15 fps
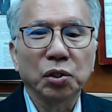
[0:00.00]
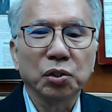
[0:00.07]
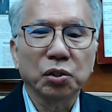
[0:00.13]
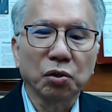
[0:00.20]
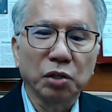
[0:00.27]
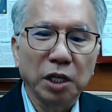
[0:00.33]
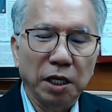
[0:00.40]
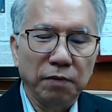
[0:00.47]

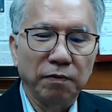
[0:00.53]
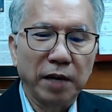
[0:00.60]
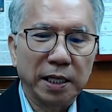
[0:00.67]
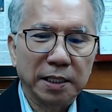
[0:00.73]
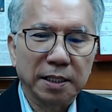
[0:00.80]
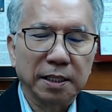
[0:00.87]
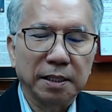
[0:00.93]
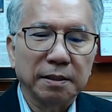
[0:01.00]
So they
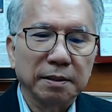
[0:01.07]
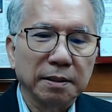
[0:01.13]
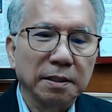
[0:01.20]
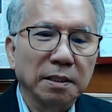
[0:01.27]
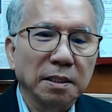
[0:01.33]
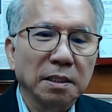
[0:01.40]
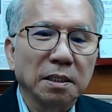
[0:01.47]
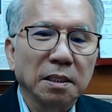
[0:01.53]
invested.
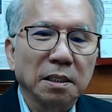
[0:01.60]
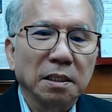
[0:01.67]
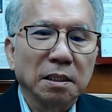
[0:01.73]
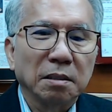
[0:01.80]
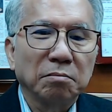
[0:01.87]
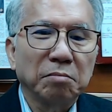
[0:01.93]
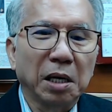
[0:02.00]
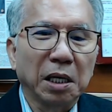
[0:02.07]

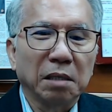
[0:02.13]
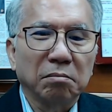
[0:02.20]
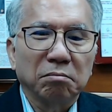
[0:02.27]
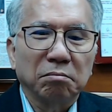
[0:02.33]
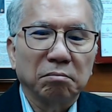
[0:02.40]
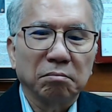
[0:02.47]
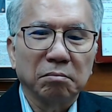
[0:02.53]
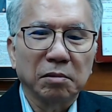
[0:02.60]
But
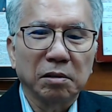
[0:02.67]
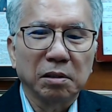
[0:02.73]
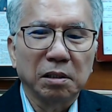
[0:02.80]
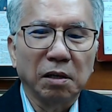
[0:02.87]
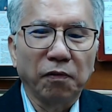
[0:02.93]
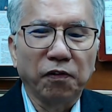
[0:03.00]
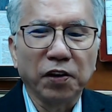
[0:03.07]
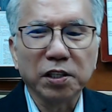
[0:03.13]

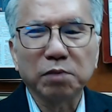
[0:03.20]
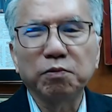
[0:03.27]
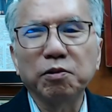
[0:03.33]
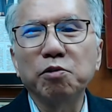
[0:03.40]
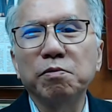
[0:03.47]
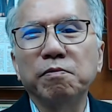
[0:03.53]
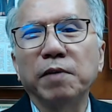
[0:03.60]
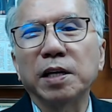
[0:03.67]
the first
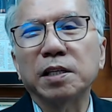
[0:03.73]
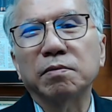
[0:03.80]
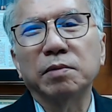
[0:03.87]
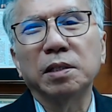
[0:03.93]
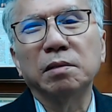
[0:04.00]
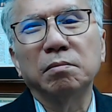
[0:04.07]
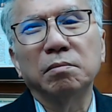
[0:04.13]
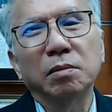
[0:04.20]
few
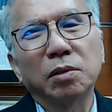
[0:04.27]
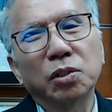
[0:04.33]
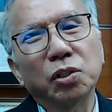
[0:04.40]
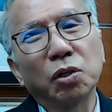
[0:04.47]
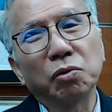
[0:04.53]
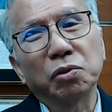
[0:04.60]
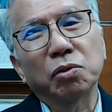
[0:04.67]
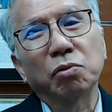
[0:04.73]
investment is
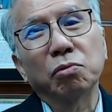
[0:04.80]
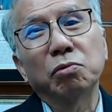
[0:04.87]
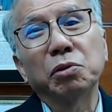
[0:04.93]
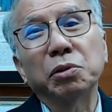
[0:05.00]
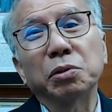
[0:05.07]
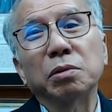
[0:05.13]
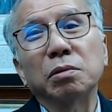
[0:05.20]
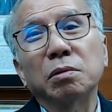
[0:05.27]
not so
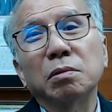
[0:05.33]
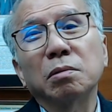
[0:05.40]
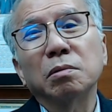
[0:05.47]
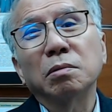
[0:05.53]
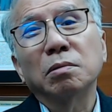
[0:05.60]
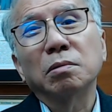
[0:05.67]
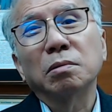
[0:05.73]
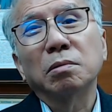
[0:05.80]
good.
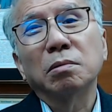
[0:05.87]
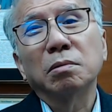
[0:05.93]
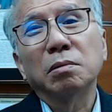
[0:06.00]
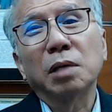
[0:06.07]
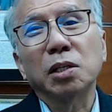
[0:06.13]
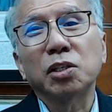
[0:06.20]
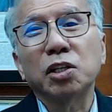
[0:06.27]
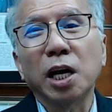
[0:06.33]

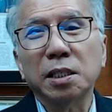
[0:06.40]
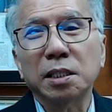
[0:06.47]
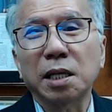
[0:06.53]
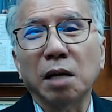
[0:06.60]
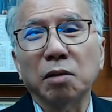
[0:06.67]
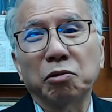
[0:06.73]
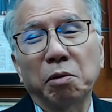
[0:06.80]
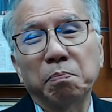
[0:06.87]
The shares
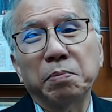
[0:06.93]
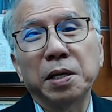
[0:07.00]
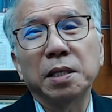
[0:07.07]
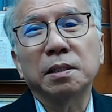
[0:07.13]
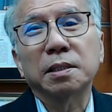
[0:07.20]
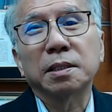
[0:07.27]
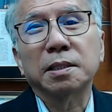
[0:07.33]
start dropping.